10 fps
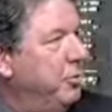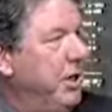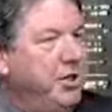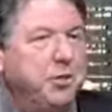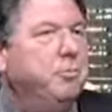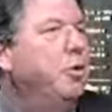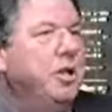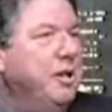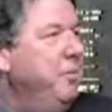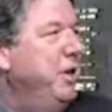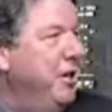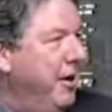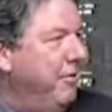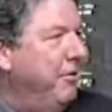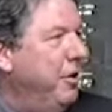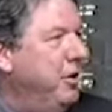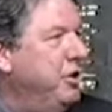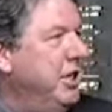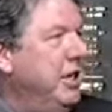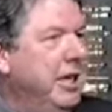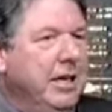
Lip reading: We support them in their efforts and